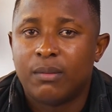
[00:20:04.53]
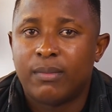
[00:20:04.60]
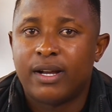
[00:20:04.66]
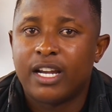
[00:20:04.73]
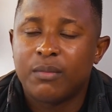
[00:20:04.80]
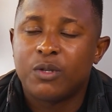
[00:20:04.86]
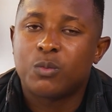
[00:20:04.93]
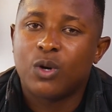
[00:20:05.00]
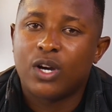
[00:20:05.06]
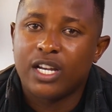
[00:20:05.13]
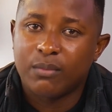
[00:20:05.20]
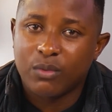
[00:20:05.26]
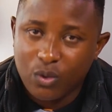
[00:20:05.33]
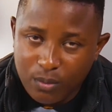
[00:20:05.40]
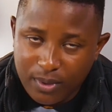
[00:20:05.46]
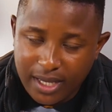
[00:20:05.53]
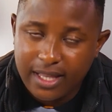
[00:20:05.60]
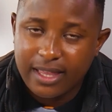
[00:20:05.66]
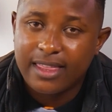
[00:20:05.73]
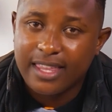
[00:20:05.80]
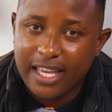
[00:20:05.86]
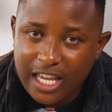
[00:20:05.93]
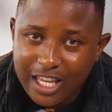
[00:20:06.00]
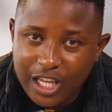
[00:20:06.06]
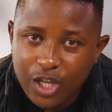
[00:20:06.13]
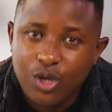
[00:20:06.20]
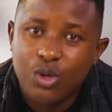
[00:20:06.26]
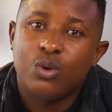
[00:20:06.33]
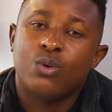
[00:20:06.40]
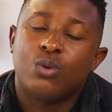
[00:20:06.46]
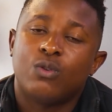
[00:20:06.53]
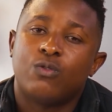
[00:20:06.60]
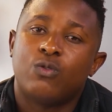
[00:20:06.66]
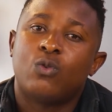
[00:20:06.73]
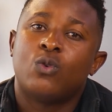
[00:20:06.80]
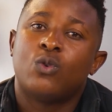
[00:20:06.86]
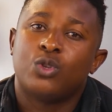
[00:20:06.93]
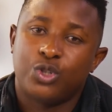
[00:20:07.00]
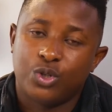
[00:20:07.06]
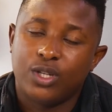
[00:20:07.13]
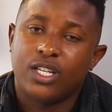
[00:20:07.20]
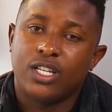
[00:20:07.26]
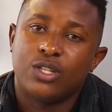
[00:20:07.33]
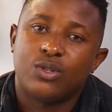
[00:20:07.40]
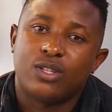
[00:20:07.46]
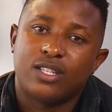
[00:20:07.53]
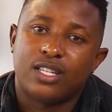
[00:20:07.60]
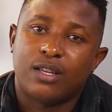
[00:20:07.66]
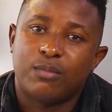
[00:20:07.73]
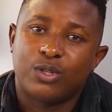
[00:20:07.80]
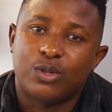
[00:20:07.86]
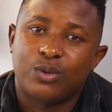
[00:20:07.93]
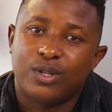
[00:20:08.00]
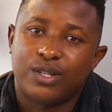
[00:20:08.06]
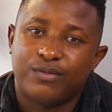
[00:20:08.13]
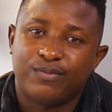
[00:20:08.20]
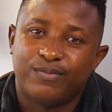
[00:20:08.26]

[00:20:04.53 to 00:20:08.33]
My name is Bongani Mncube. Thank you for tuning into this episode.